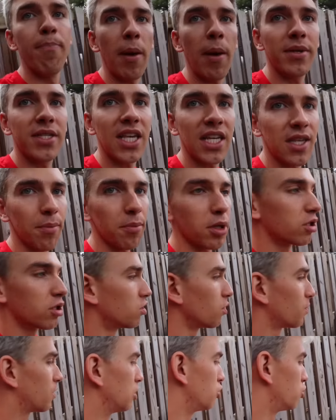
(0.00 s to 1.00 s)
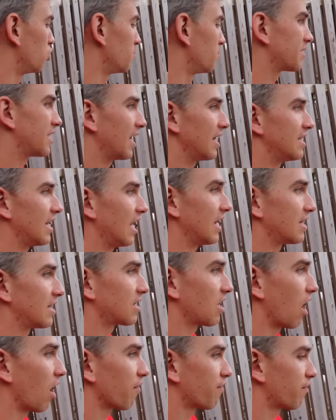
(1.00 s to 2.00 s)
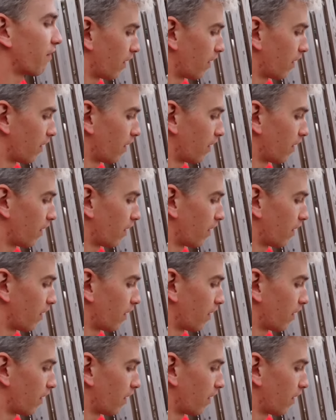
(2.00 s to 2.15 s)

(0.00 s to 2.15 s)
Maybe this has something to do with the doomsday date stuff.